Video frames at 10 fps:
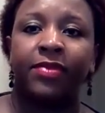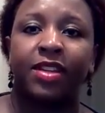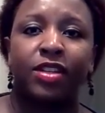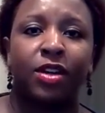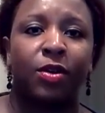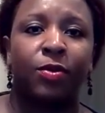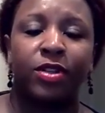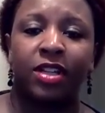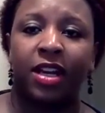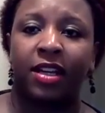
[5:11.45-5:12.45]
So we're
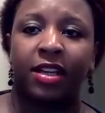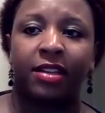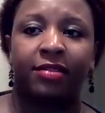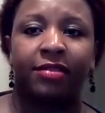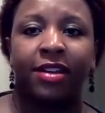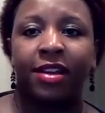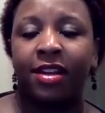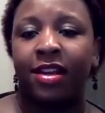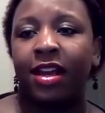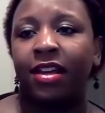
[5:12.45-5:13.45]
talking
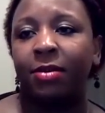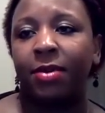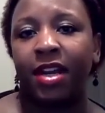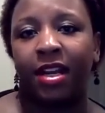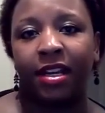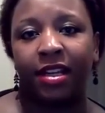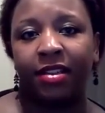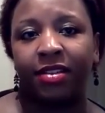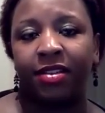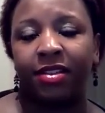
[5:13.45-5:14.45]

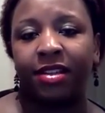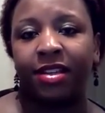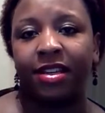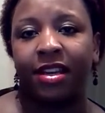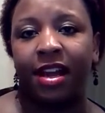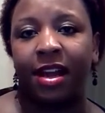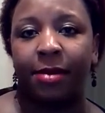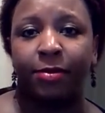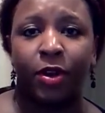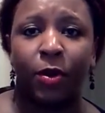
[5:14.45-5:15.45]
eliminating
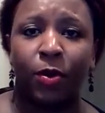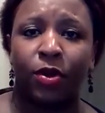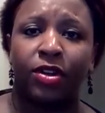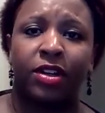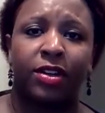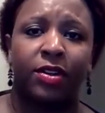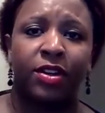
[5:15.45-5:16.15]
corn and